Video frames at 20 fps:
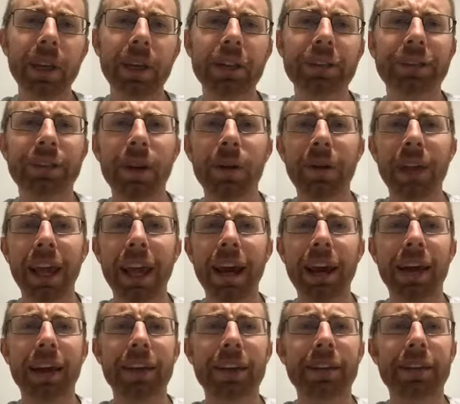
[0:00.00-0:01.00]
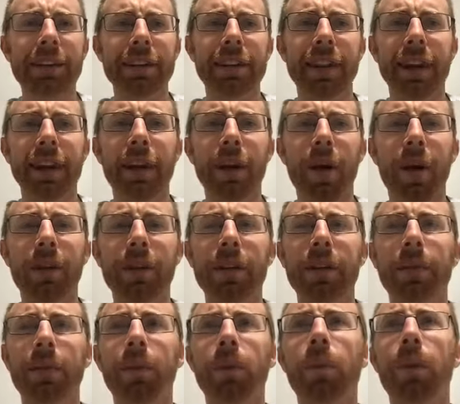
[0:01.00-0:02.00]
So yeah,
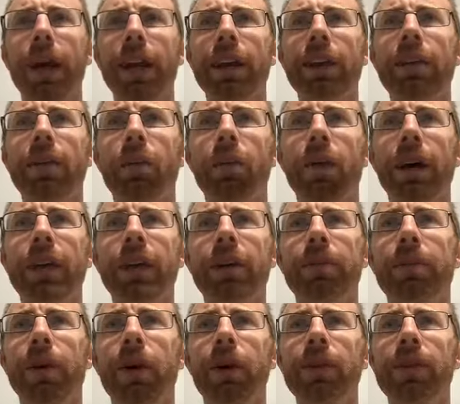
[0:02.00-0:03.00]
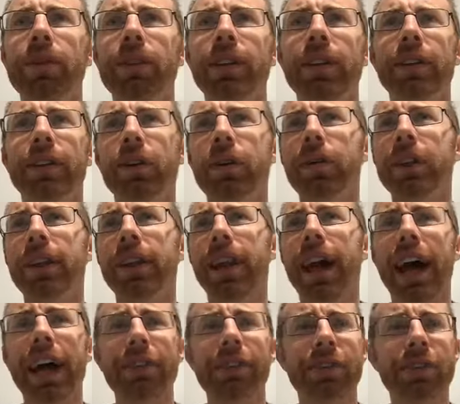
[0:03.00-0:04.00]
when you're doing a
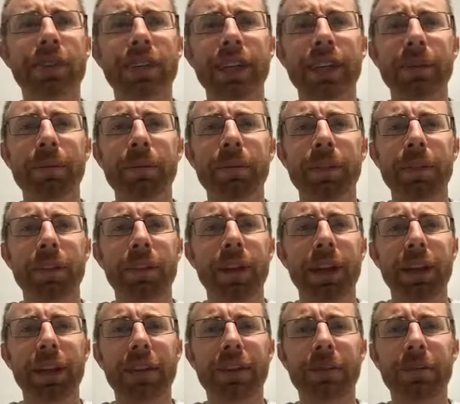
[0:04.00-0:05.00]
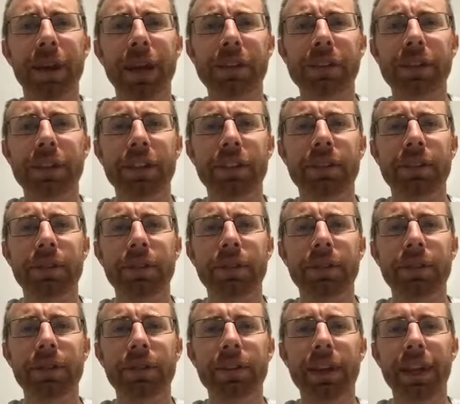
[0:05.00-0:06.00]
live stream, especially
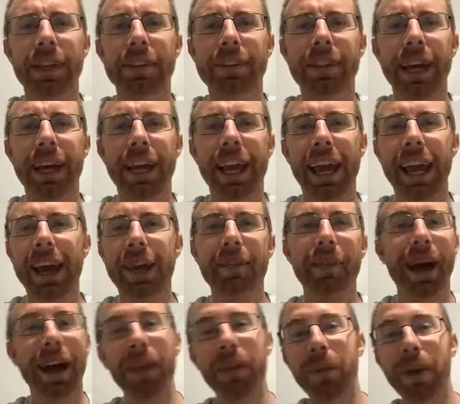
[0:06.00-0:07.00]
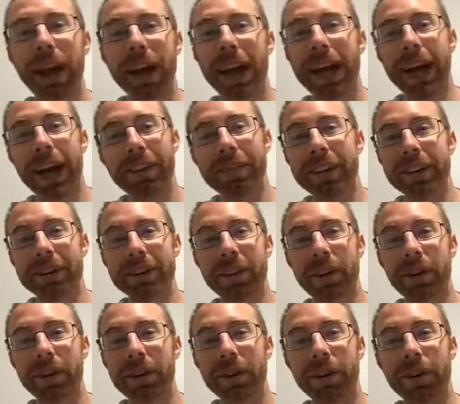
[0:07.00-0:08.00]
too, it's like, hey, by the way, I have this
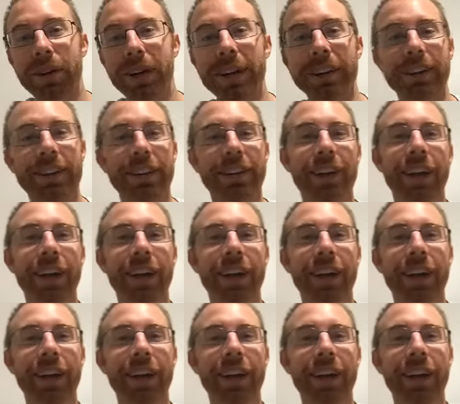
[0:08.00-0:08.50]
going on.